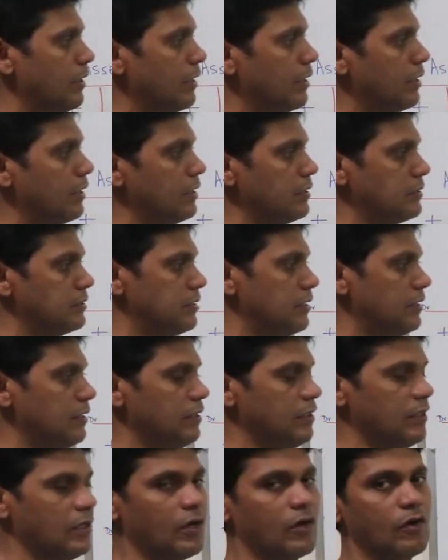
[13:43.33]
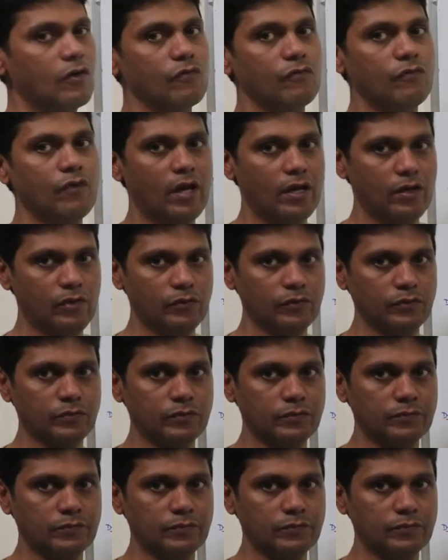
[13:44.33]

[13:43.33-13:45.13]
decrease the value.